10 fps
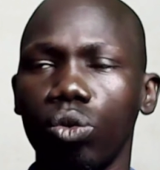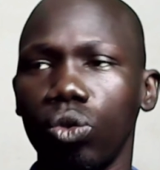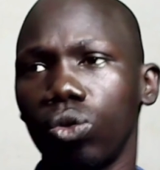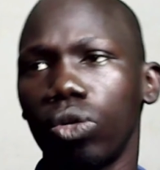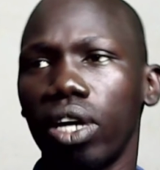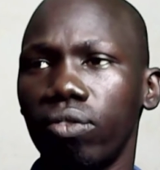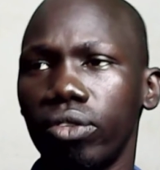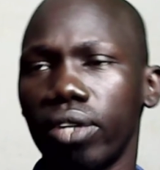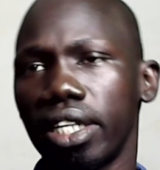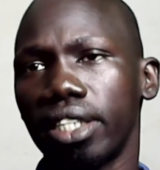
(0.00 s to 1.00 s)
you have
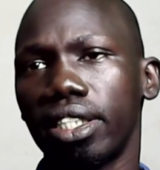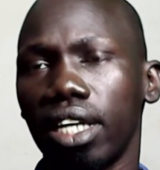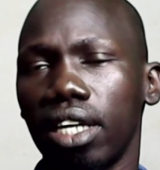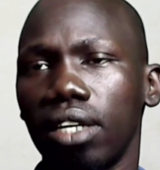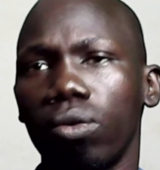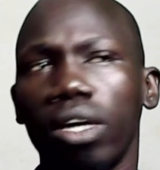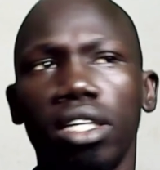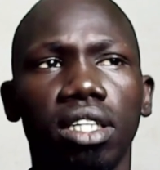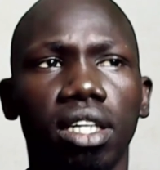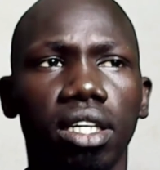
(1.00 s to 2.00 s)
to understand
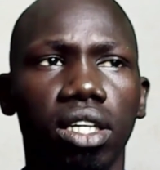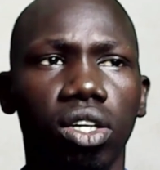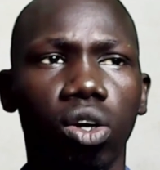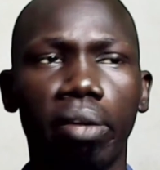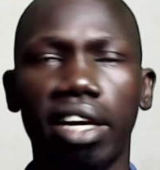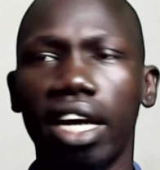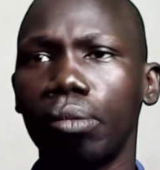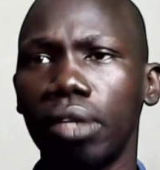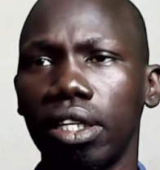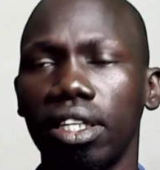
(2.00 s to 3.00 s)
what uh, a command line
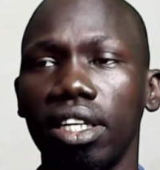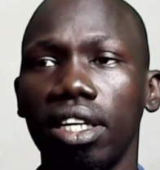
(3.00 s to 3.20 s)
mean